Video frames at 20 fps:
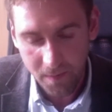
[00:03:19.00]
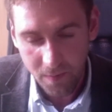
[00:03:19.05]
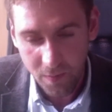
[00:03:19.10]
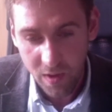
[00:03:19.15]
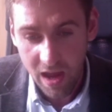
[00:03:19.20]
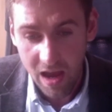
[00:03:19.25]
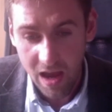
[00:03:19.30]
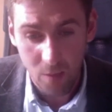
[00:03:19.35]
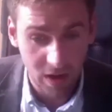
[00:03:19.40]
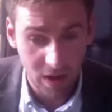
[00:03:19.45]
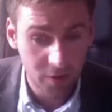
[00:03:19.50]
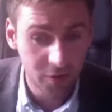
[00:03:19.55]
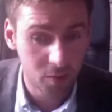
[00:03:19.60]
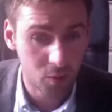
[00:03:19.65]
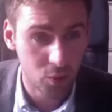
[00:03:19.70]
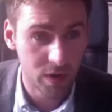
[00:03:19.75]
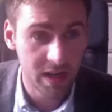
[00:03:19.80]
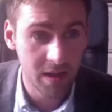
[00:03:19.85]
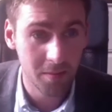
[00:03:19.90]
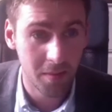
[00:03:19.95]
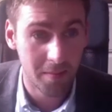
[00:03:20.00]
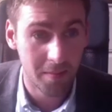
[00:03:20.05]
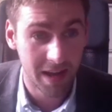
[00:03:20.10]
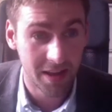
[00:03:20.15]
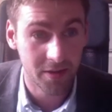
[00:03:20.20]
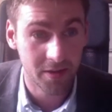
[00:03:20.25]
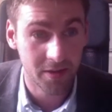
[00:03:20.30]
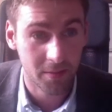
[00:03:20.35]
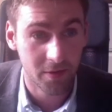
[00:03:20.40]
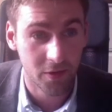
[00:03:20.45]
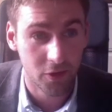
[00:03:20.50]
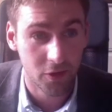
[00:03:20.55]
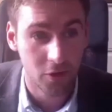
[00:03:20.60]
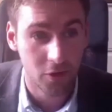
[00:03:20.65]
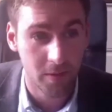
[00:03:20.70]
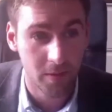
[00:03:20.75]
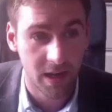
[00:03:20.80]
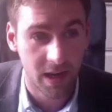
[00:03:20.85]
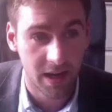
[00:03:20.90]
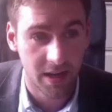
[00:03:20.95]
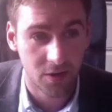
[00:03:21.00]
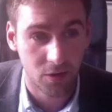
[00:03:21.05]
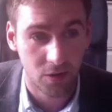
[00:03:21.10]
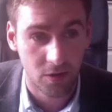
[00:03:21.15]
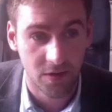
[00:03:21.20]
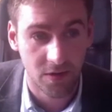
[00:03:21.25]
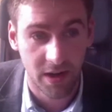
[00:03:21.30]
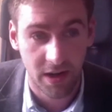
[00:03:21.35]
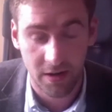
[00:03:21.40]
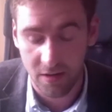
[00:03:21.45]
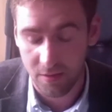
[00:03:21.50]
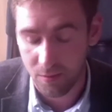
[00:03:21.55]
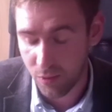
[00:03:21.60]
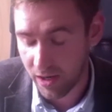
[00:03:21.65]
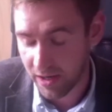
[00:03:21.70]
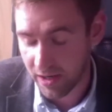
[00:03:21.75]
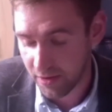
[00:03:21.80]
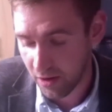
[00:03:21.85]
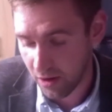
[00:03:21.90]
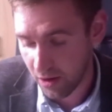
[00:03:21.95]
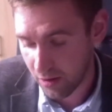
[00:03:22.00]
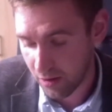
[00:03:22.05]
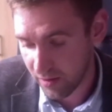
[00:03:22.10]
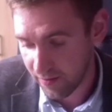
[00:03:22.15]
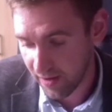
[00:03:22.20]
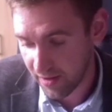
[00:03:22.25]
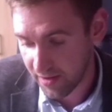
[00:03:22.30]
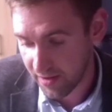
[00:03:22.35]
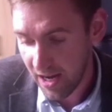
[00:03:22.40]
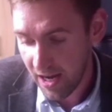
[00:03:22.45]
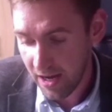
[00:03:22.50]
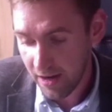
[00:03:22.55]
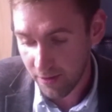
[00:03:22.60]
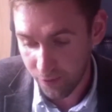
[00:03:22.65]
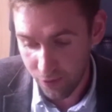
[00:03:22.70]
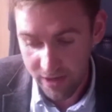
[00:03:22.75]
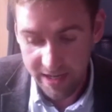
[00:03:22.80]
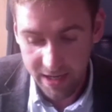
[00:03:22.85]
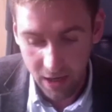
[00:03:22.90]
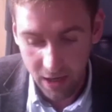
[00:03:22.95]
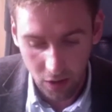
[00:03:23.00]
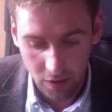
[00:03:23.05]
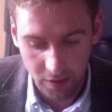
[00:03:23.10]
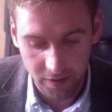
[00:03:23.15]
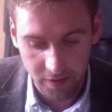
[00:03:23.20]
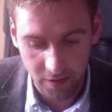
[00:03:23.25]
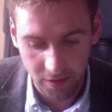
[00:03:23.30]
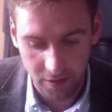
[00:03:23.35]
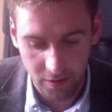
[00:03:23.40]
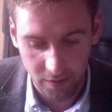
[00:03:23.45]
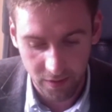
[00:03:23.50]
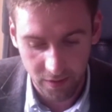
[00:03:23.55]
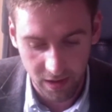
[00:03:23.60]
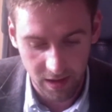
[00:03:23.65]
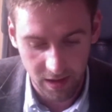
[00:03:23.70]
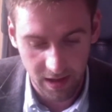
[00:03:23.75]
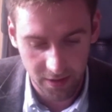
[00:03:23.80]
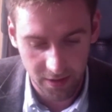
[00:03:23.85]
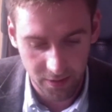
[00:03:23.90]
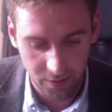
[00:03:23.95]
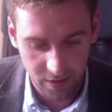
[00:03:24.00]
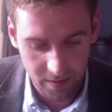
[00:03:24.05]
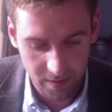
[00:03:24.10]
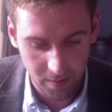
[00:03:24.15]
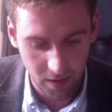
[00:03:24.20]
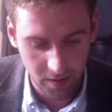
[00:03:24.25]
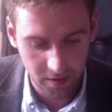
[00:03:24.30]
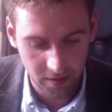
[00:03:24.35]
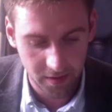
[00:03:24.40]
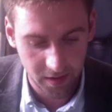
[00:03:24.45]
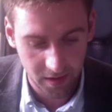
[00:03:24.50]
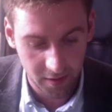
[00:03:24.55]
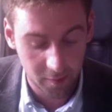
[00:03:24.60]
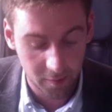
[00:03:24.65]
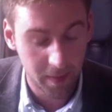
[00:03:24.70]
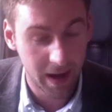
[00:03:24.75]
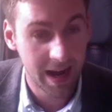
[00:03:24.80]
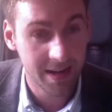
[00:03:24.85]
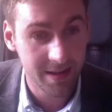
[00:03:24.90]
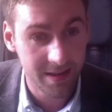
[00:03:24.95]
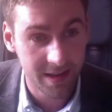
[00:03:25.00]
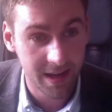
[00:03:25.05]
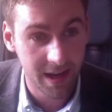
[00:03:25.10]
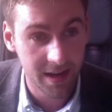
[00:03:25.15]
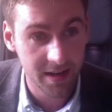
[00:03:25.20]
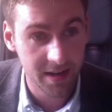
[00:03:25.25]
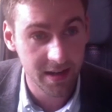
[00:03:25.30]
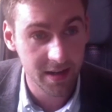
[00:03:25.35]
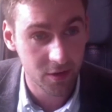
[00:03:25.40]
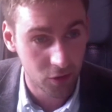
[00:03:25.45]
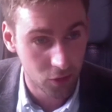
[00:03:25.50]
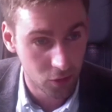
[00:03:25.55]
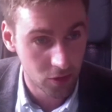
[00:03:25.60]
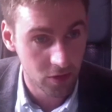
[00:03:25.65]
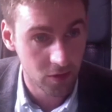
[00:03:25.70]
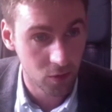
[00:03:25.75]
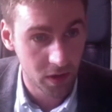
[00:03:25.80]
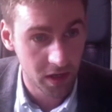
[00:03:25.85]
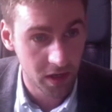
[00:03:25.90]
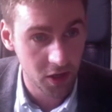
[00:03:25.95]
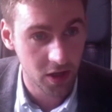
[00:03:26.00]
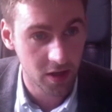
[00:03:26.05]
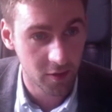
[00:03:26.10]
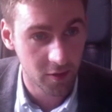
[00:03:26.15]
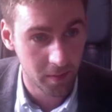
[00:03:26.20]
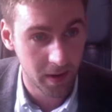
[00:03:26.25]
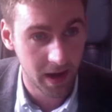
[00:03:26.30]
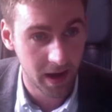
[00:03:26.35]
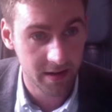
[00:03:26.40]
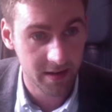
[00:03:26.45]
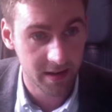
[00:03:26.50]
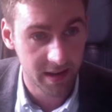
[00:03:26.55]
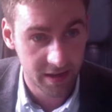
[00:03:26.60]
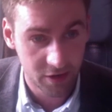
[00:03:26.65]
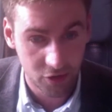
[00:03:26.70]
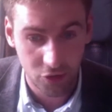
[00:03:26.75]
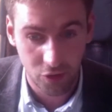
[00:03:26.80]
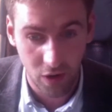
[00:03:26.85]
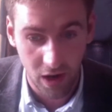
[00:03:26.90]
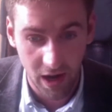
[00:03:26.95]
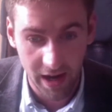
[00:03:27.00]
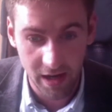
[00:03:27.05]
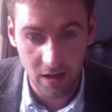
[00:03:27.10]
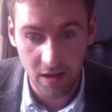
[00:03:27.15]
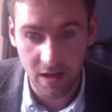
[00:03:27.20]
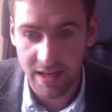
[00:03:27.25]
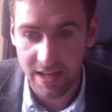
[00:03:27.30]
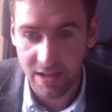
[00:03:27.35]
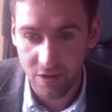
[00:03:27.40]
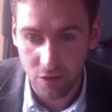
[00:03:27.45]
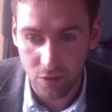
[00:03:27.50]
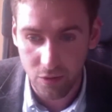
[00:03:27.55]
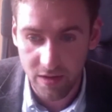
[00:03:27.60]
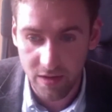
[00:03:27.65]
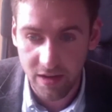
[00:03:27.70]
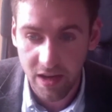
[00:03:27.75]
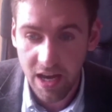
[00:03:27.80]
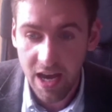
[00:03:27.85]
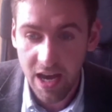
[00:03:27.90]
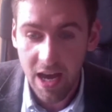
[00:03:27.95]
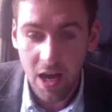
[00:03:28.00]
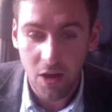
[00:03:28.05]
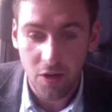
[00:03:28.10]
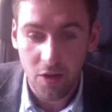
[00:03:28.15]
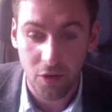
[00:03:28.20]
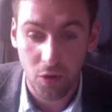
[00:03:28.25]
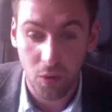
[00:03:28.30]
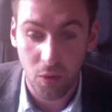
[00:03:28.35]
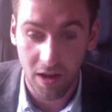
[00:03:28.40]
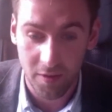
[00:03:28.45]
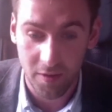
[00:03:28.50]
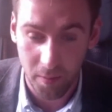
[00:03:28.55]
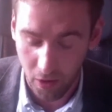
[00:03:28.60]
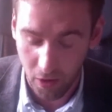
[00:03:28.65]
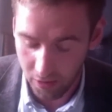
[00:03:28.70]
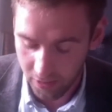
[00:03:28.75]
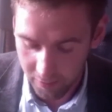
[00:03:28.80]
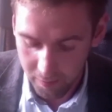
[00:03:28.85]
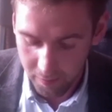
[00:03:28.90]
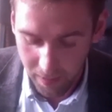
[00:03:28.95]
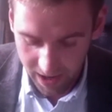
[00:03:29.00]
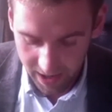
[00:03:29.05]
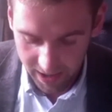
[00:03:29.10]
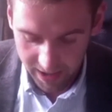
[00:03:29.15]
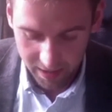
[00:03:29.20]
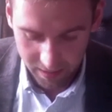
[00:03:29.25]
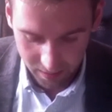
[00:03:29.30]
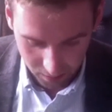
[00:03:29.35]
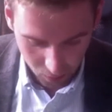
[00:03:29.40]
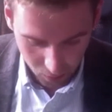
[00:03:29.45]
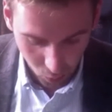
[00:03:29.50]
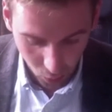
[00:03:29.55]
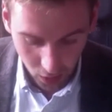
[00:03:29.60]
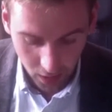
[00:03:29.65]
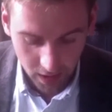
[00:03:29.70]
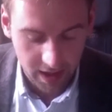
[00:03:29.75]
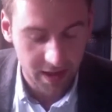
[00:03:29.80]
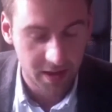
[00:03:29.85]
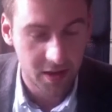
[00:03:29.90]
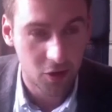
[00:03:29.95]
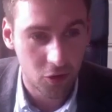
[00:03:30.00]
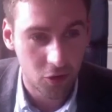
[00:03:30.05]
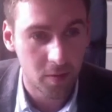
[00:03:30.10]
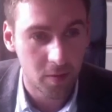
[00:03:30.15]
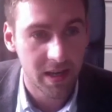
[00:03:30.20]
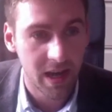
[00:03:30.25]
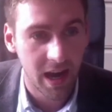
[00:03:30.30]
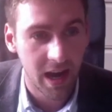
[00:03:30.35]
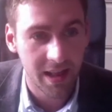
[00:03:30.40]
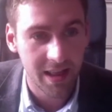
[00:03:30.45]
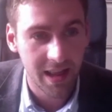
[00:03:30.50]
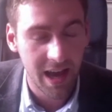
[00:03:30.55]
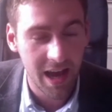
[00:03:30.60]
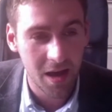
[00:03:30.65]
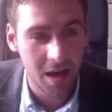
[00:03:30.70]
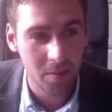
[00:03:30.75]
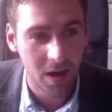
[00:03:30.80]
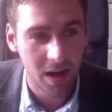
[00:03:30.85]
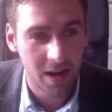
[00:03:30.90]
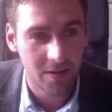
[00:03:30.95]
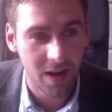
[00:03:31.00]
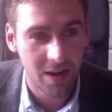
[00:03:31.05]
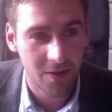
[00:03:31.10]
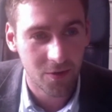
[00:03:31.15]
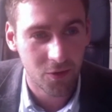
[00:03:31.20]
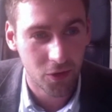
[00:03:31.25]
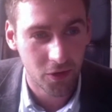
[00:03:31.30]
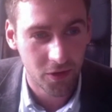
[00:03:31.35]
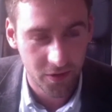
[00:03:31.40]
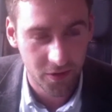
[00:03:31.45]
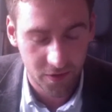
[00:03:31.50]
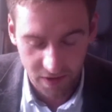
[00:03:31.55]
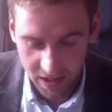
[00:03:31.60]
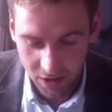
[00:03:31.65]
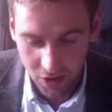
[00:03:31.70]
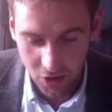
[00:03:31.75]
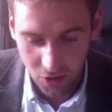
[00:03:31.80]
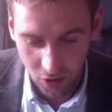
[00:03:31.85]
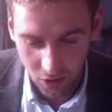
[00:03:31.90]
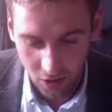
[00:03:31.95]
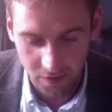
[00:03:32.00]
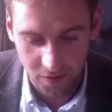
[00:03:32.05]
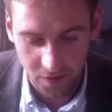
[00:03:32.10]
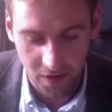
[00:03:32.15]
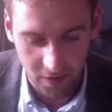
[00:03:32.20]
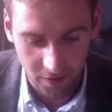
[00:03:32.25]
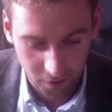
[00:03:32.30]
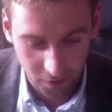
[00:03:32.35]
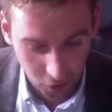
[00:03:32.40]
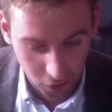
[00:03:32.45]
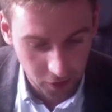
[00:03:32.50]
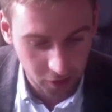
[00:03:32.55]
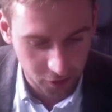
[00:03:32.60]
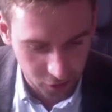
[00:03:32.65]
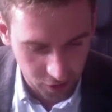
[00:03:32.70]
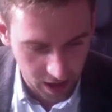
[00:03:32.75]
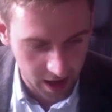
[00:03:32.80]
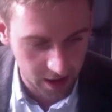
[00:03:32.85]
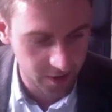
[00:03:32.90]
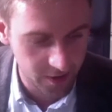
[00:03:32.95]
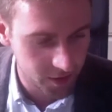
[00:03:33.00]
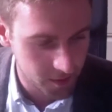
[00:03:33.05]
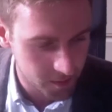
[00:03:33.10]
And we have some real momentum for UBI in Northern Ireland right now. We've had 3 councils over the last 3 months that have backed the idea, 2 of which have backed a trial into it. So as part of my work in the UBI lab, I've just finished off the first draft